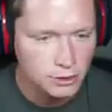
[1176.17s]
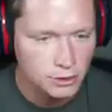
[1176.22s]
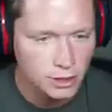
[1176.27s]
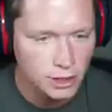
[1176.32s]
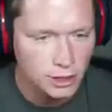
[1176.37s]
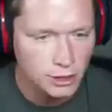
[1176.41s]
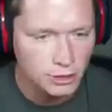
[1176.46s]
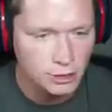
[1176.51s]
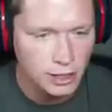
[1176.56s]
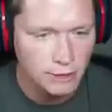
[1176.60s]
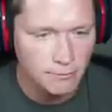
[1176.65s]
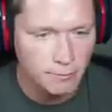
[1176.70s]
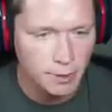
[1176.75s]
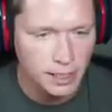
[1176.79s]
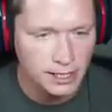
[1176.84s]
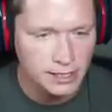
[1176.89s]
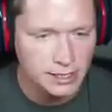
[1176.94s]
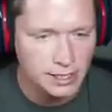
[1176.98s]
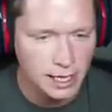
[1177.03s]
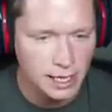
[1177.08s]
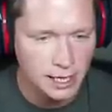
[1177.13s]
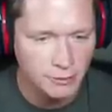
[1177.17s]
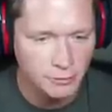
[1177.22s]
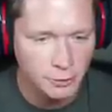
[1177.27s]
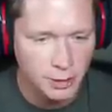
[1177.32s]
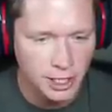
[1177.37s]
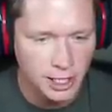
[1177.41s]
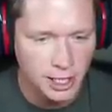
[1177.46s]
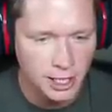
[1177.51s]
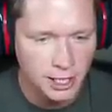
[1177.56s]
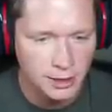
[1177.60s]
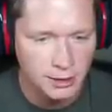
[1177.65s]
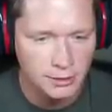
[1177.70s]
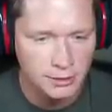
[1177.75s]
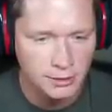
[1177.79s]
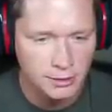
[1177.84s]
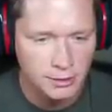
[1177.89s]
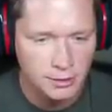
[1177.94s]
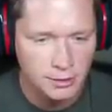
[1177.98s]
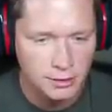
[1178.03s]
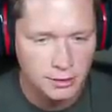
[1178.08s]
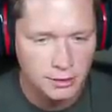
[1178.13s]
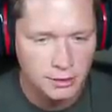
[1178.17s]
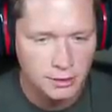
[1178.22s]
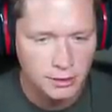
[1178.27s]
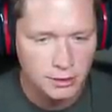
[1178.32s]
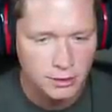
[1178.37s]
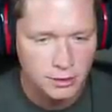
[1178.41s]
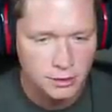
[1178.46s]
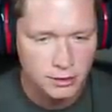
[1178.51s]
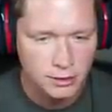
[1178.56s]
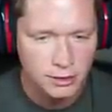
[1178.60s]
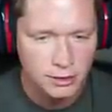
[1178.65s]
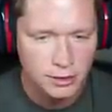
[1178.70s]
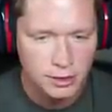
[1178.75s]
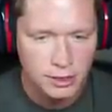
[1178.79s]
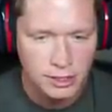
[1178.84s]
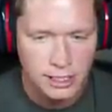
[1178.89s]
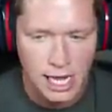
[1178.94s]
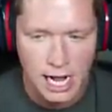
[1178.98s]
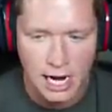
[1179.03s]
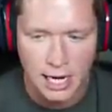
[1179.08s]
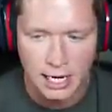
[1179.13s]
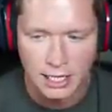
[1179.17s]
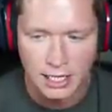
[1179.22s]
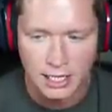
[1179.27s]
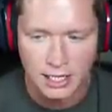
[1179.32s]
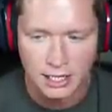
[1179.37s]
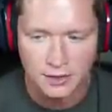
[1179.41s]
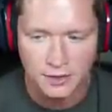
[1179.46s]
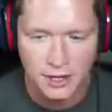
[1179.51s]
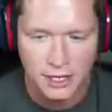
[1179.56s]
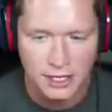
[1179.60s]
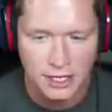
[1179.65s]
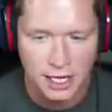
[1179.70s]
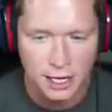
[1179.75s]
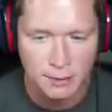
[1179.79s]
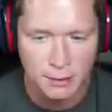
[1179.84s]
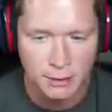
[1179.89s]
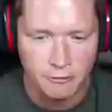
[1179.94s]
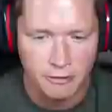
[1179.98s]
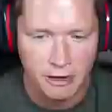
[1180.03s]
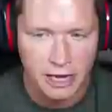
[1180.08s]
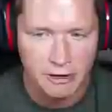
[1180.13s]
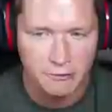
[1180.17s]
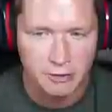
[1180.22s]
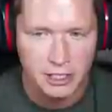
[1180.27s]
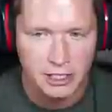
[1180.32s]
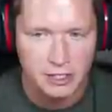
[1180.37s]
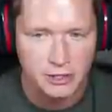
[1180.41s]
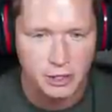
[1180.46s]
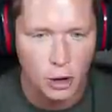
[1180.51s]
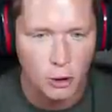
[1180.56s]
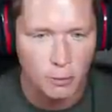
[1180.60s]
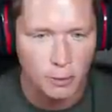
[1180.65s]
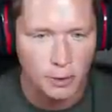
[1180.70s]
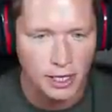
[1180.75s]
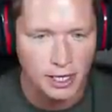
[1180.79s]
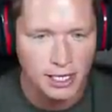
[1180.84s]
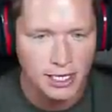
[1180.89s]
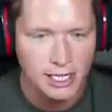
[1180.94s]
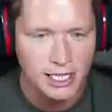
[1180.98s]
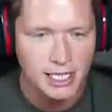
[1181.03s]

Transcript: Try to drive baseline if we can. Not going to get anything done, but Van Vliet's open.